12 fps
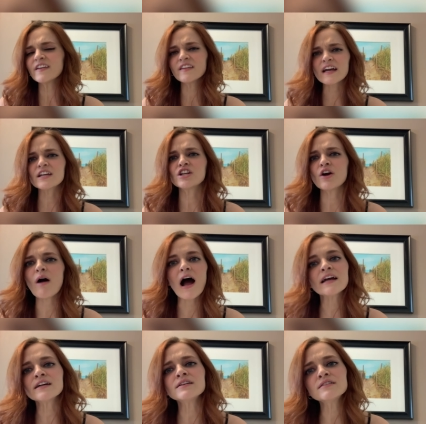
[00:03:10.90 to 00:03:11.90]
feel like, you know,
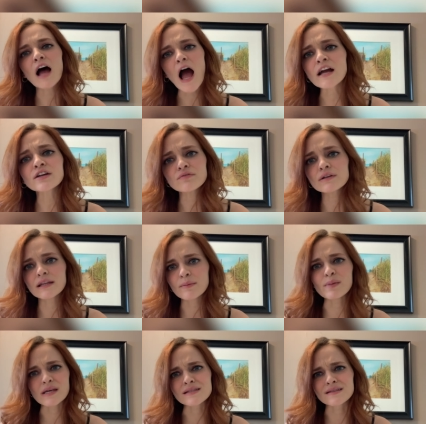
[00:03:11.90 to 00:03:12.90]
I could, I could really
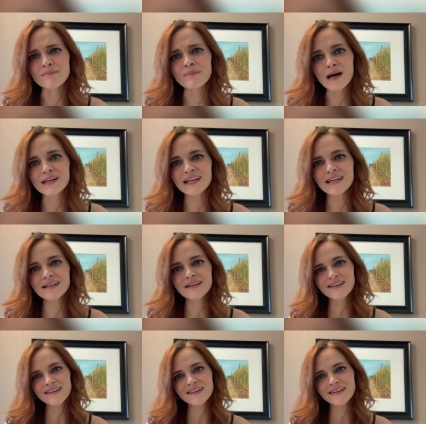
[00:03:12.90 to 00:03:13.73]
be somebody